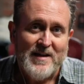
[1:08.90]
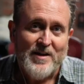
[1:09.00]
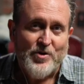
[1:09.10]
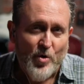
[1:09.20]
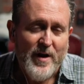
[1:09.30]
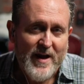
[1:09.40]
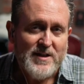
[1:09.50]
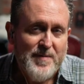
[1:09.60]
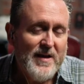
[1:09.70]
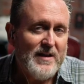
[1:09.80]
Your next
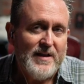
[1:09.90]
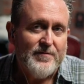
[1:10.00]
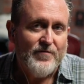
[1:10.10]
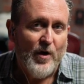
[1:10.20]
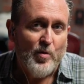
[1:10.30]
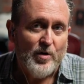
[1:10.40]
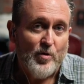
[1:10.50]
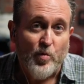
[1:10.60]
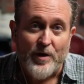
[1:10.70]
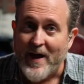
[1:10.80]
big leap
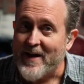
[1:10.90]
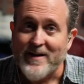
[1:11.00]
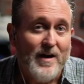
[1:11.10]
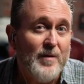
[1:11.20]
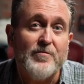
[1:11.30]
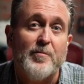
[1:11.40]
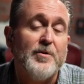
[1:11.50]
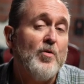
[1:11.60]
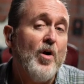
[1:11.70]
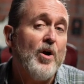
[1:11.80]
forward will not come from
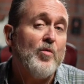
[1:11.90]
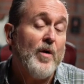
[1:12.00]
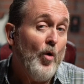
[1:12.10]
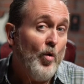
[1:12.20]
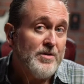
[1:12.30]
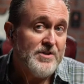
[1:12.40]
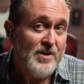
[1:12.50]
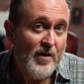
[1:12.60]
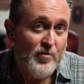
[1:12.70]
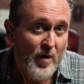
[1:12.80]
new hardware or
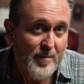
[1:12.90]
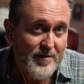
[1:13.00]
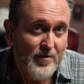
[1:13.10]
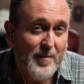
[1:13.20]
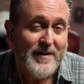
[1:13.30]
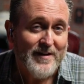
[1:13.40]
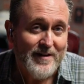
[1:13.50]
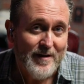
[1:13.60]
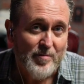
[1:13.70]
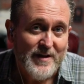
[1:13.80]
software, but from a
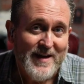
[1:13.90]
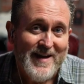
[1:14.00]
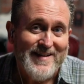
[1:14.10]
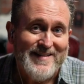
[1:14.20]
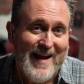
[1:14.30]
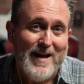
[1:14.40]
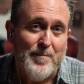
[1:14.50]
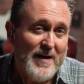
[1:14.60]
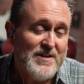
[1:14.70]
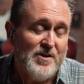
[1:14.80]
deliberate data
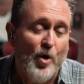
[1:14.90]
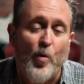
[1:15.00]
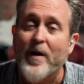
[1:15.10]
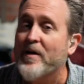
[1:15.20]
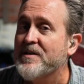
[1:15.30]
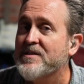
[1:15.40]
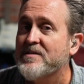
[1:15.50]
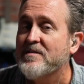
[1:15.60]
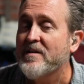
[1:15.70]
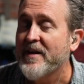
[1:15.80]
based
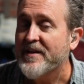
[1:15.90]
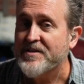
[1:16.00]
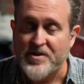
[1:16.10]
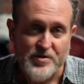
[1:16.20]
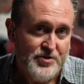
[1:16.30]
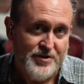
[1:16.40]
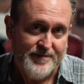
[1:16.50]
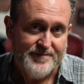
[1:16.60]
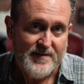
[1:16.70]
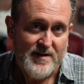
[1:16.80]
awareness and execution.